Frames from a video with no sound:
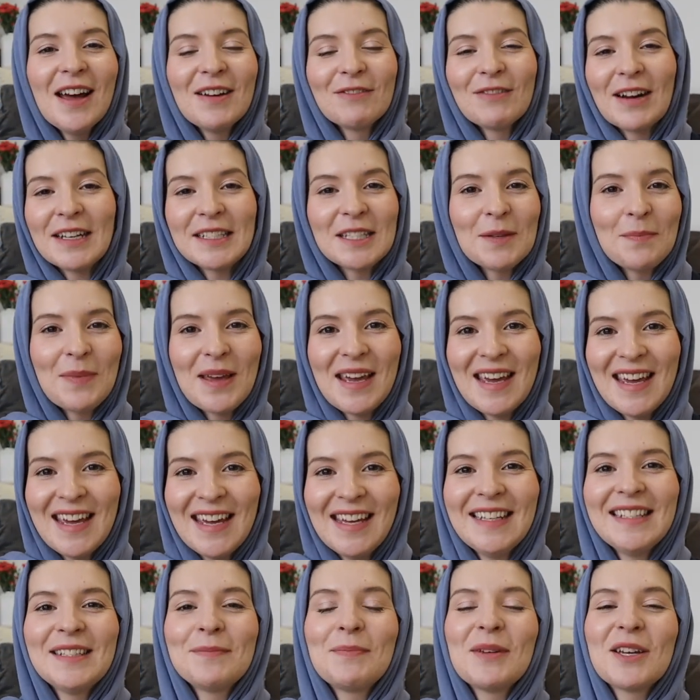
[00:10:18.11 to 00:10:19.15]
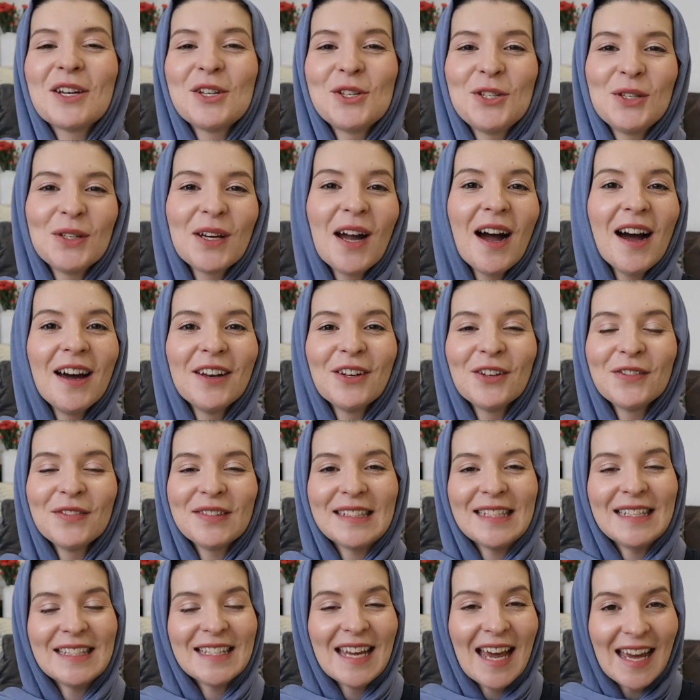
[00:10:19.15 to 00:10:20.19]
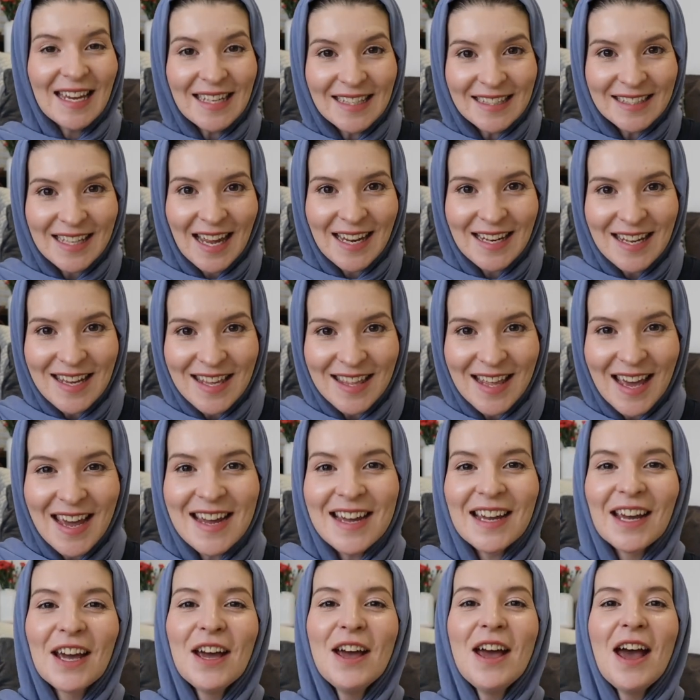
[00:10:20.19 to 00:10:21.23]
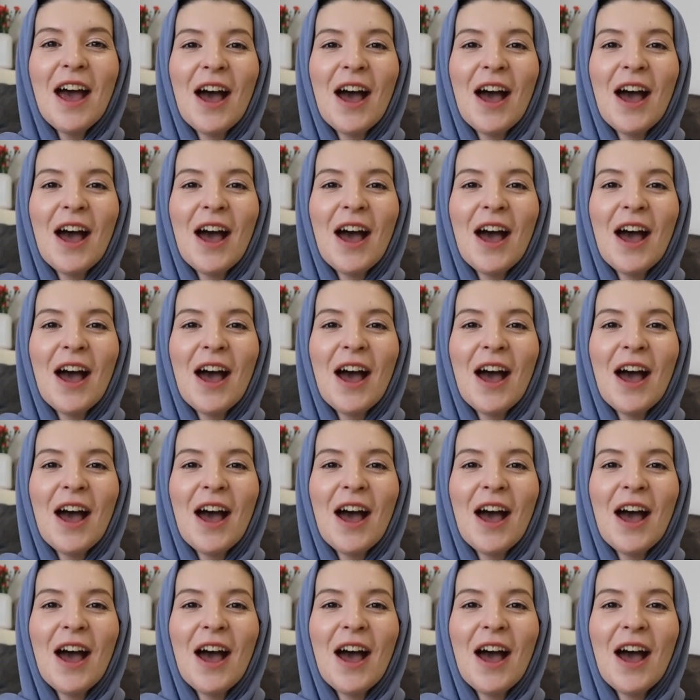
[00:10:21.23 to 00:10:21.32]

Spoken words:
recipes because you can't obviously taste anything,